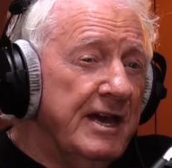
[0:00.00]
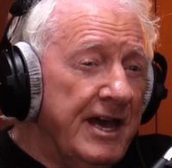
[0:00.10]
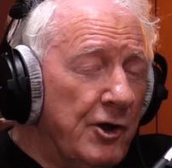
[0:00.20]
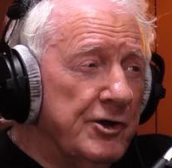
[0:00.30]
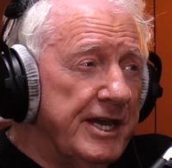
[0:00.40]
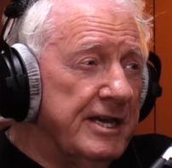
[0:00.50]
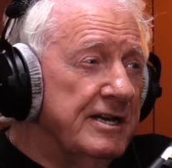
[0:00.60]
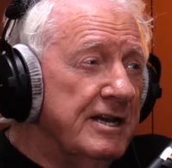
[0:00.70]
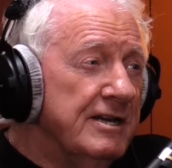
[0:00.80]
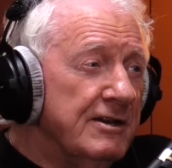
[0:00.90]
Hook it,
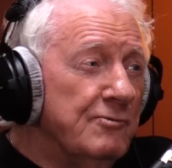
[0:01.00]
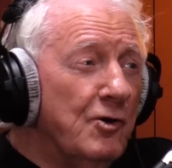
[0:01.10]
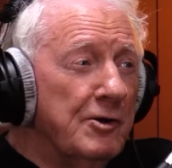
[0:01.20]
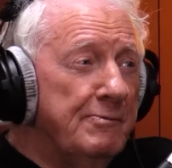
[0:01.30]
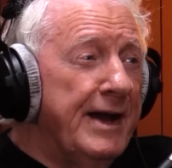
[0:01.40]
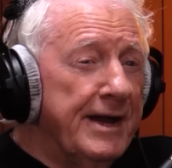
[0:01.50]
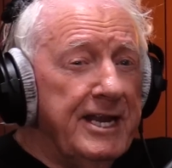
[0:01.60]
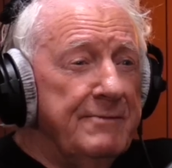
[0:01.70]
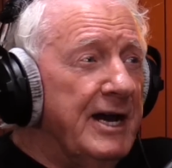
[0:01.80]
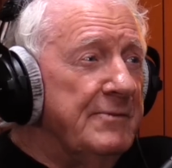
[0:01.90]
walk back, and
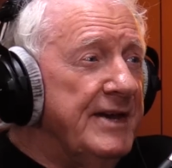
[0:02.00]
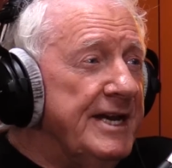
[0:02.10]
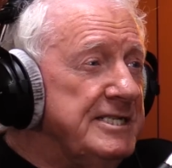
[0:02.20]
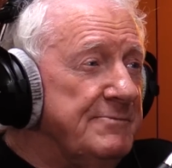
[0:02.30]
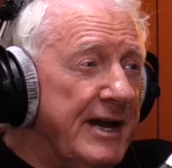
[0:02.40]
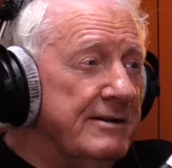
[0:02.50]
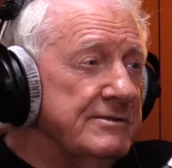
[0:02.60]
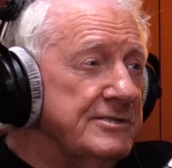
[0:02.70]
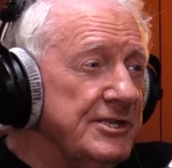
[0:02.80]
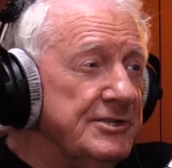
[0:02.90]
it might be 80 pounds,